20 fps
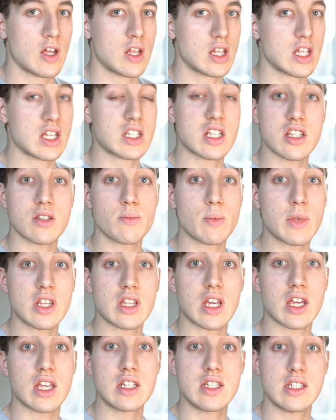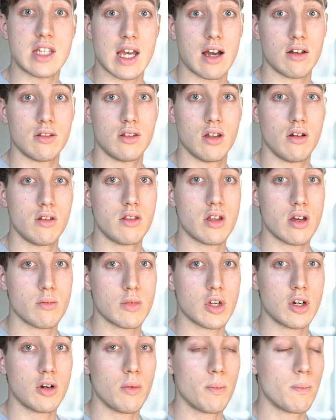That doesn't mean they can download them
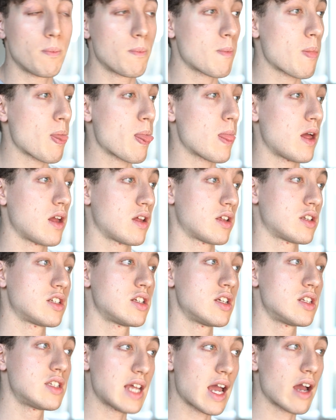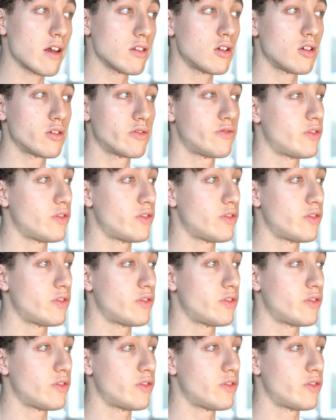though. To download